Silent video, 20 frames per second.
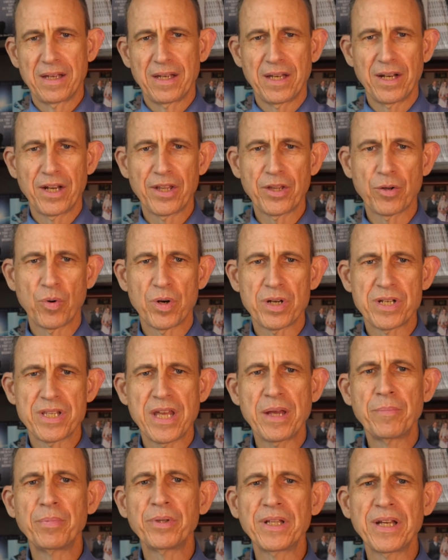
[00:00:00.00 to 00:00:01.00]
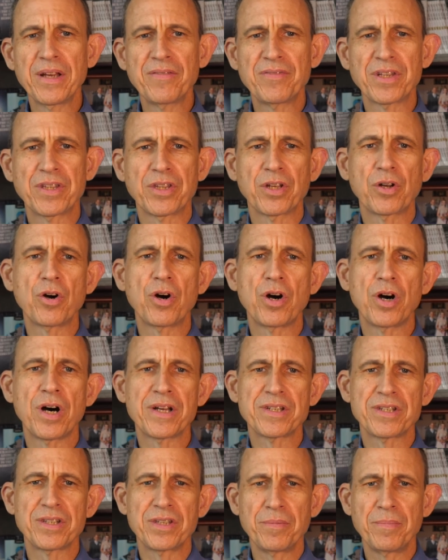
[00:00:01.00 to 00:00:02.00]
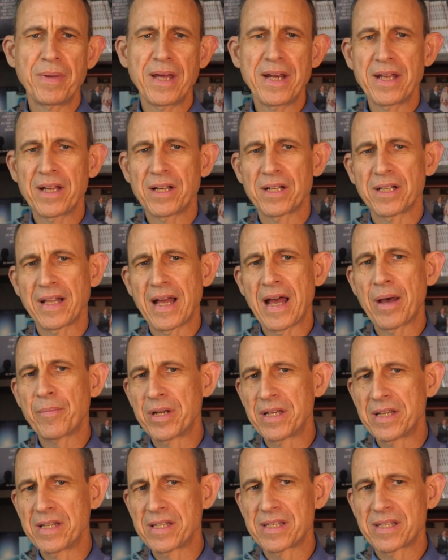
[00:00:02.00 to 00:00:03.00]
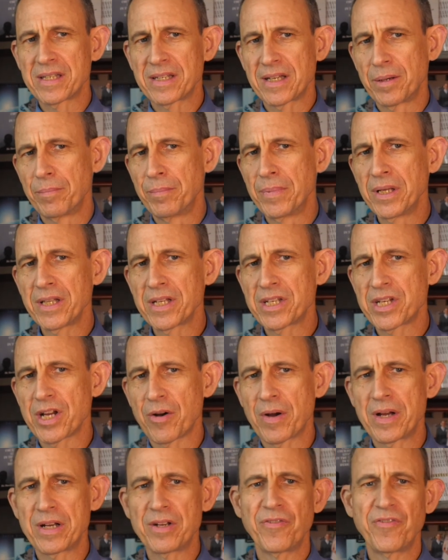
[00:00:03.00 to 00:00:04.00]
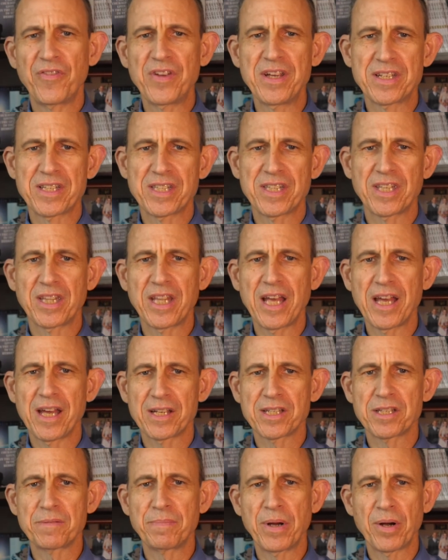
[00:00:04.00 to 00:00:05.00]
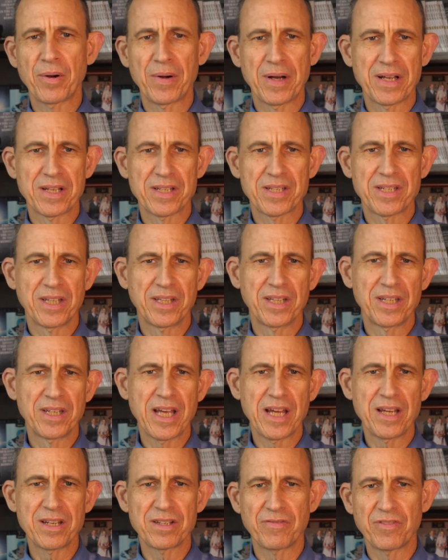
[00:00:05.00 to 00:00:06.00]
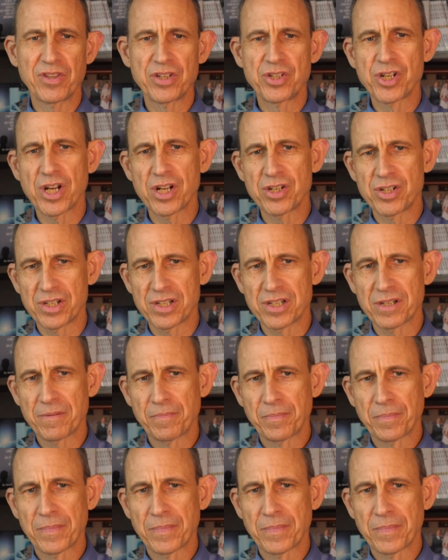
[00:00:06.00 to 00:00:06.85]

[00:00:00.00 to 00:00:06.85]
In other words, they believed that the cause of the many calamities and military defeats that they experienced in the days of the judges